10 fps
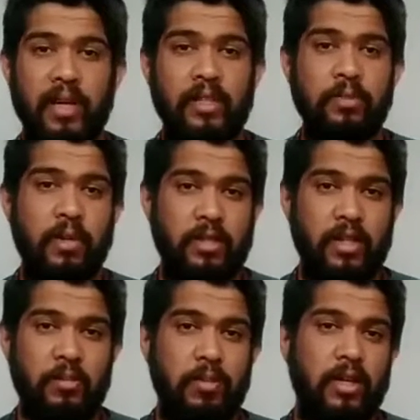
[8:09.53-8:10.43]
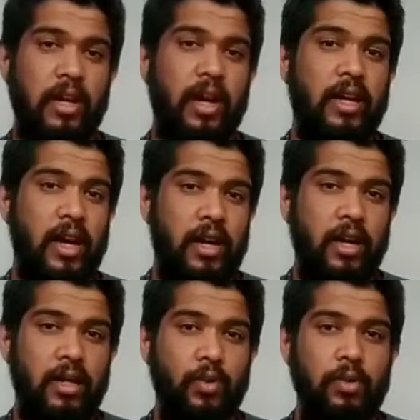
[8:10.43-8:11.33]
please message me and get
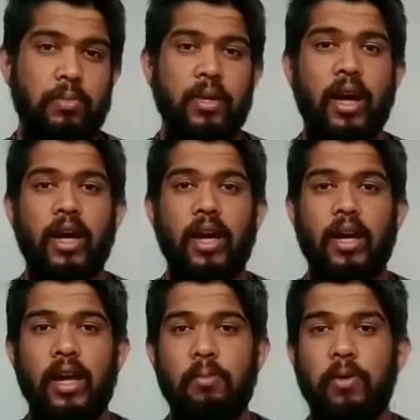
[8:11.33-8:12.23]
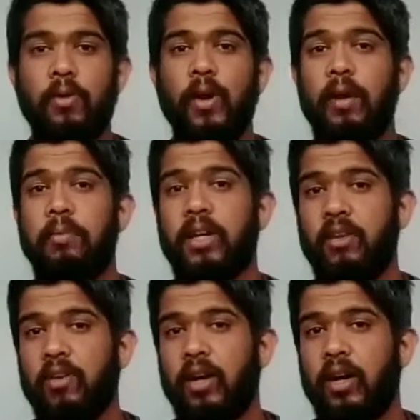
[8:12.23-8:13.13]
in touch with me. I can help you. I'm
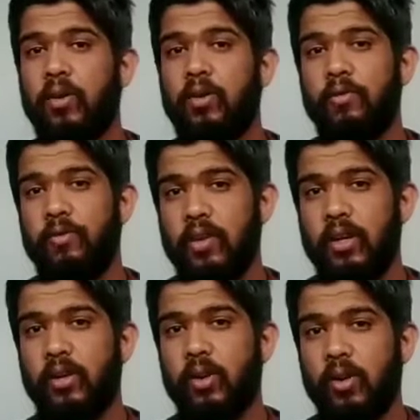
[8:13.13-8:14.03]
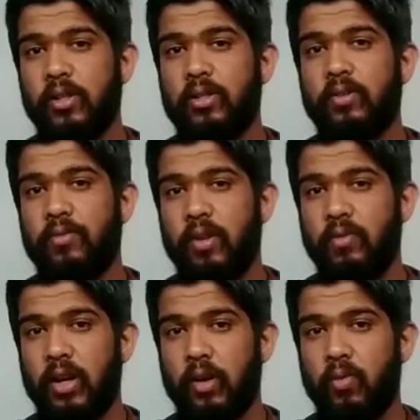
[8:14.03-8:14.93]
giving out free calls, free
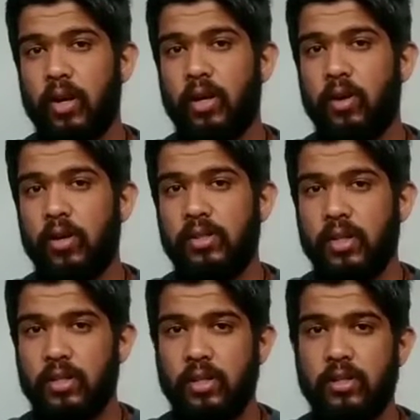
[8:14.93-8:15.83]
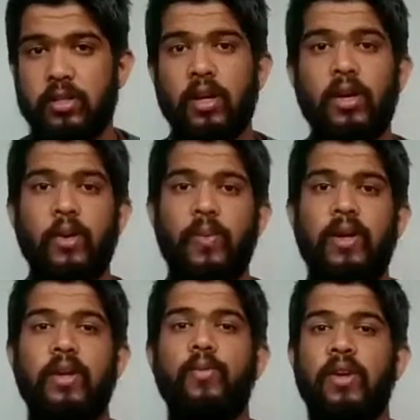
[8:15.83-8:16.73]
one-on-one call sessions,
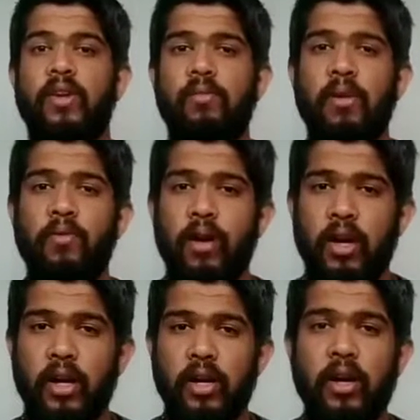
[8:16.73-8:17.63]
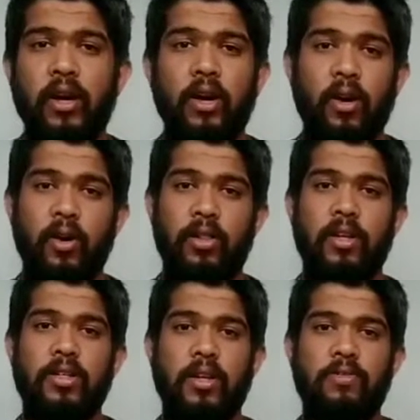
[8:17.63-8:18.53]
wherein we'll be working
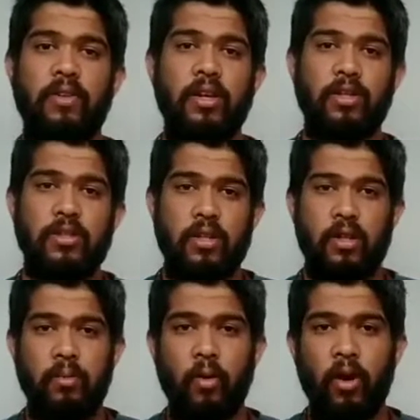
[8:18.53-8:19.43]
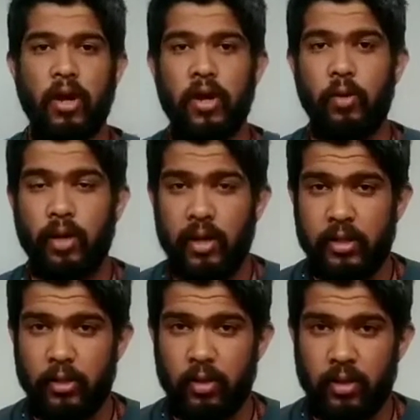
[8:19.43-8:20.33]
on the stiff regions in your body to
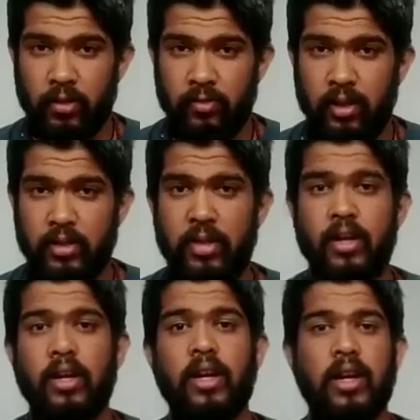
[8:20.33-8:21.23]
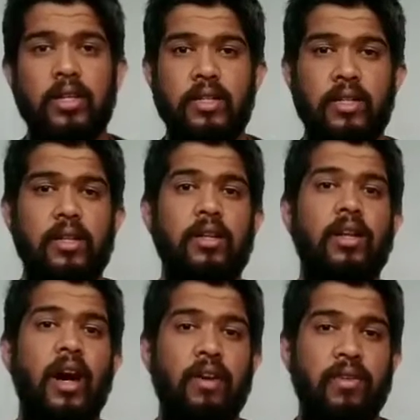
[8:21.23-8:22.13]
release those stiffness. It's
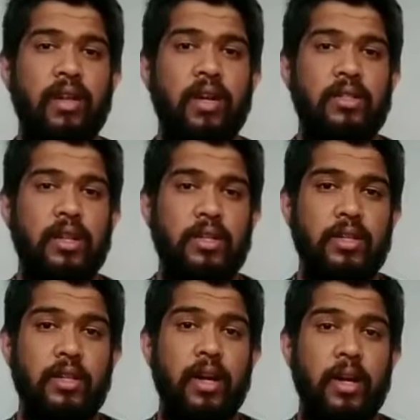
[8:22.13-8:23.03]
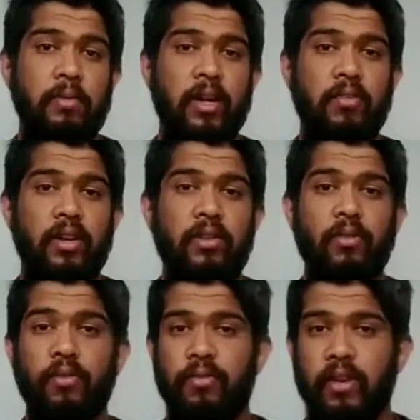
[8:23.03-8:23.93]
a half-an-hour session that I'm
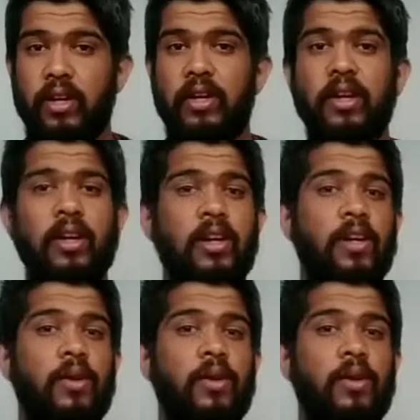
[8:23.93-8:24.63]
giving for free,